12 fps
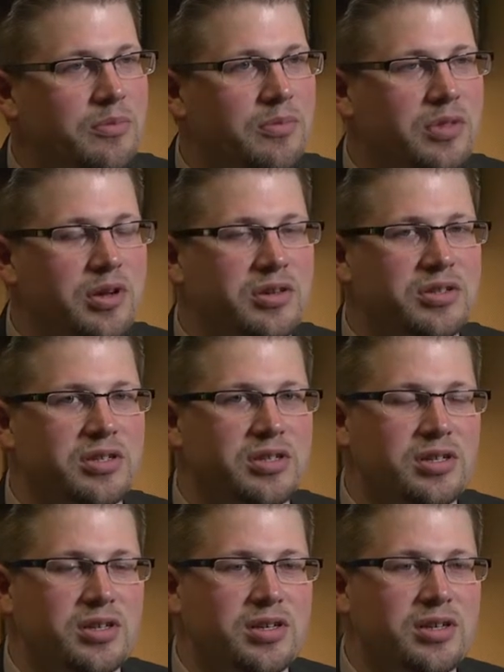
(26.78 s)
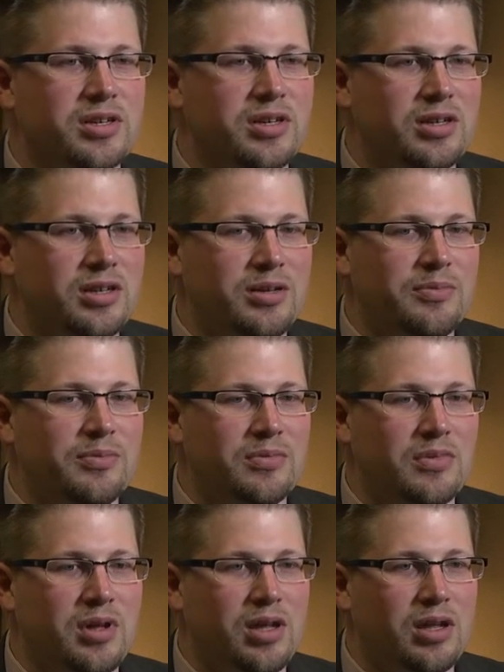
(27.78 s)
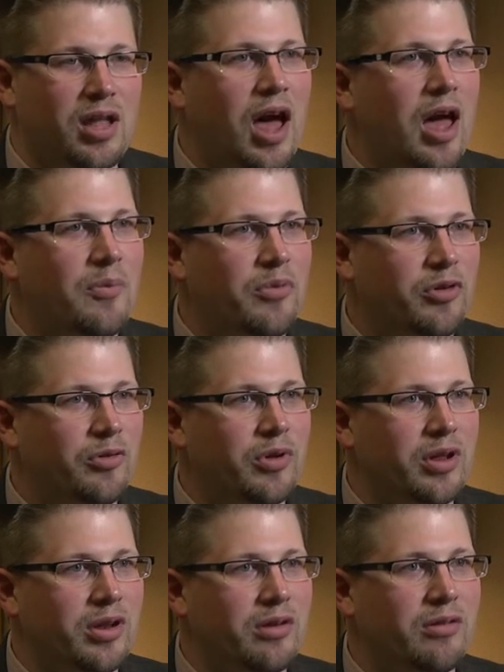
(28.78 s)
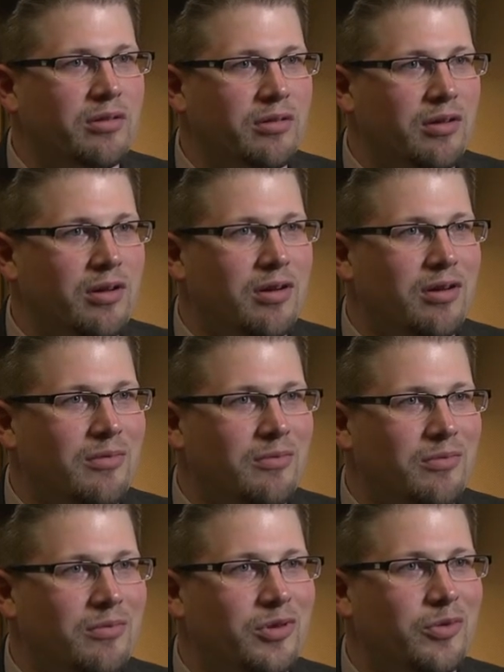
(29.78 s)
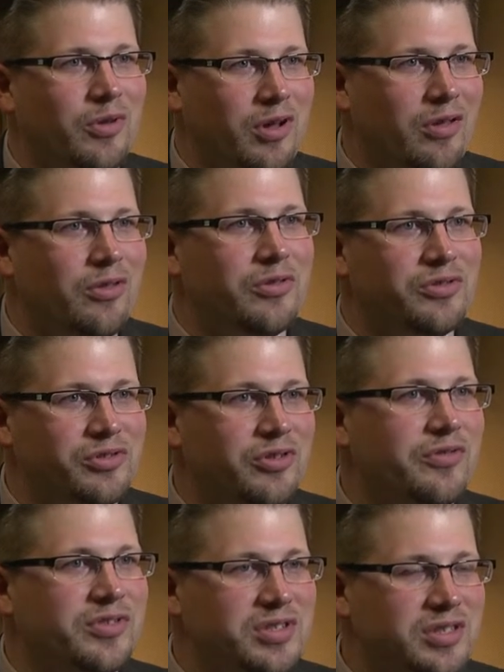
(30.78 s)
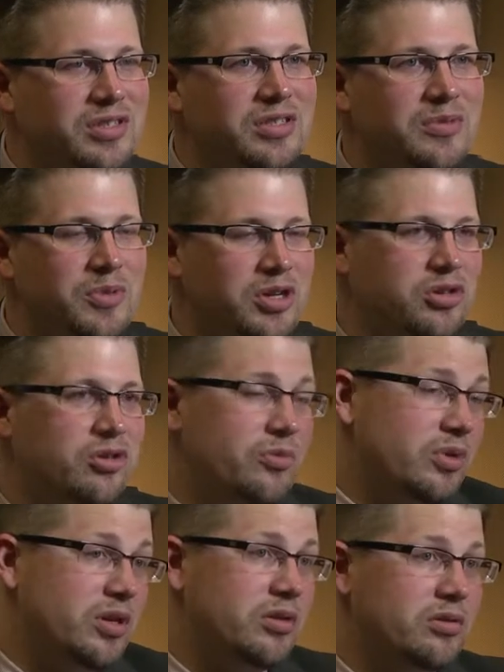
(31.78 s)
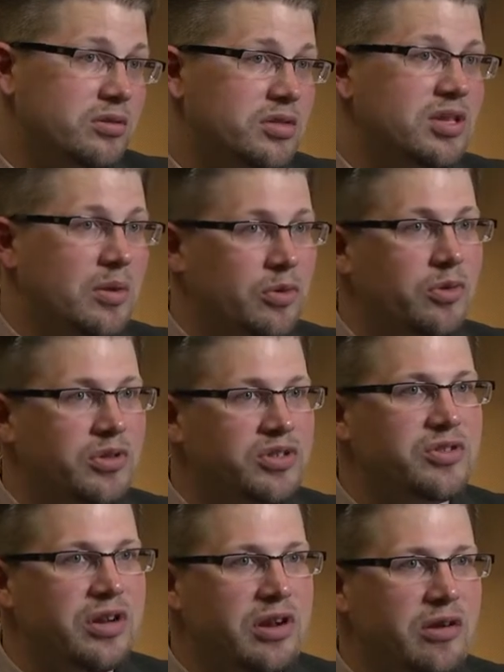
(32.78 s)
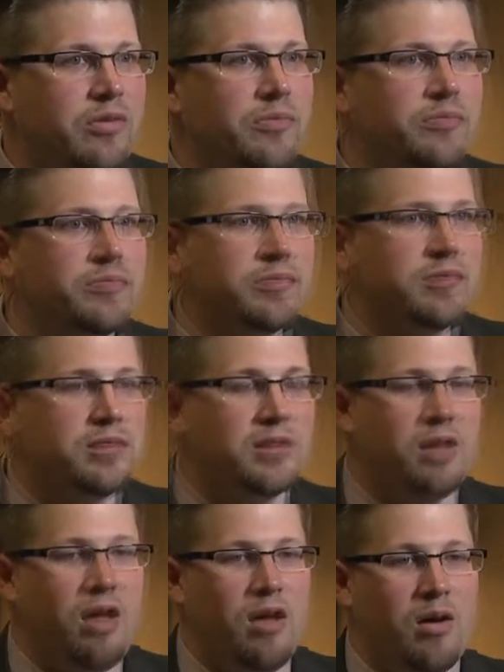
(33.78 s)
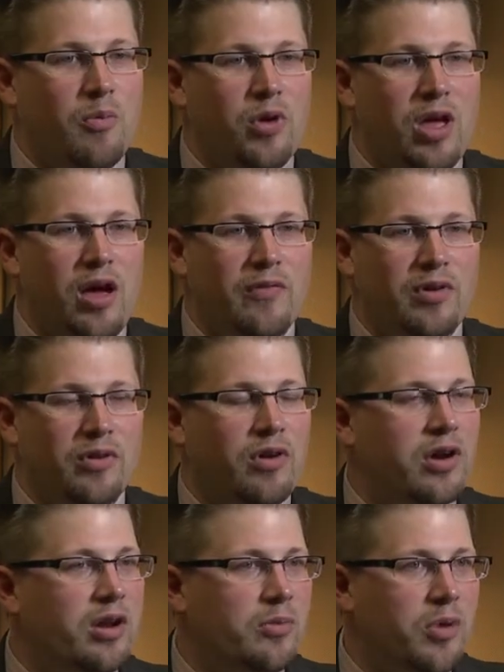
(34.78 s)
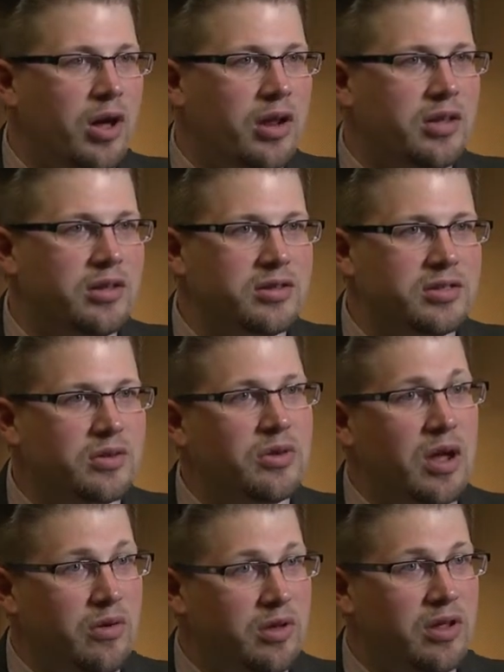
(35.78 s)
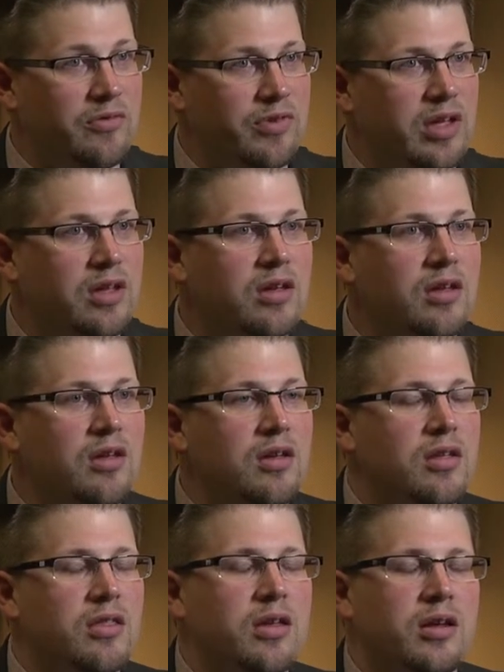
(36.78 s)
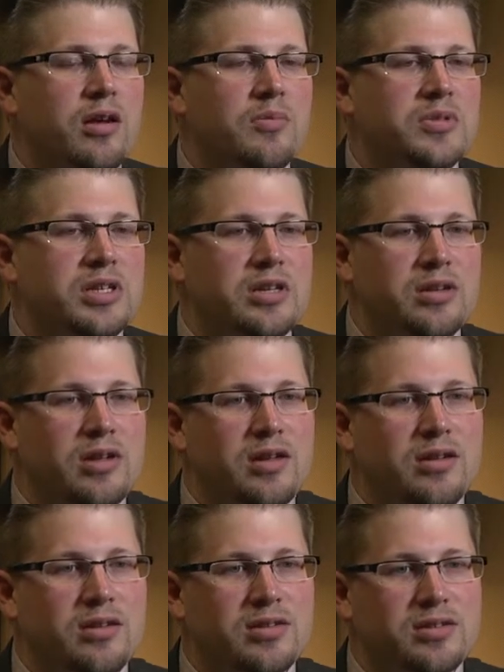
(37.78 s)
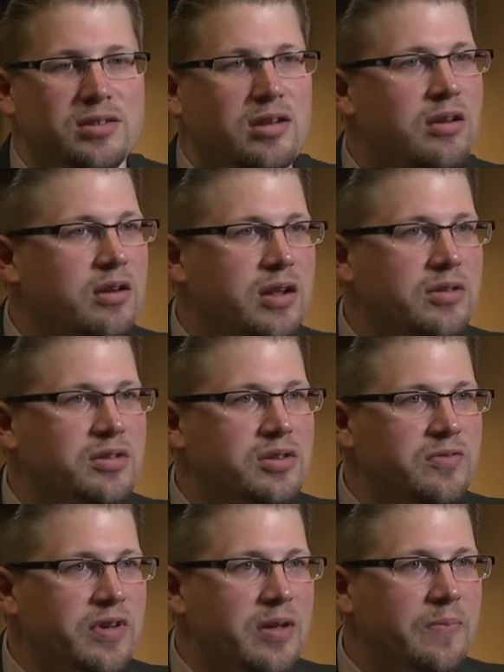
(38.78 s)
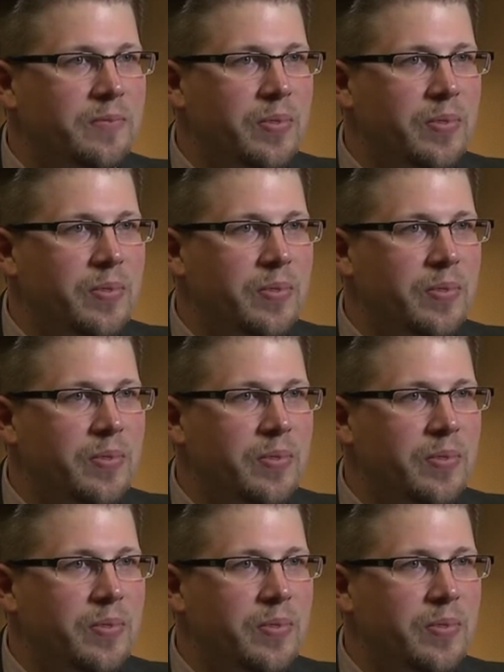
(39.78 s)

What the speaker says: there's a lot between all those services to make sure that we stay between the straight and narrow. We have an accrediting body, so now DNV, that comes in and does an unannounced survey,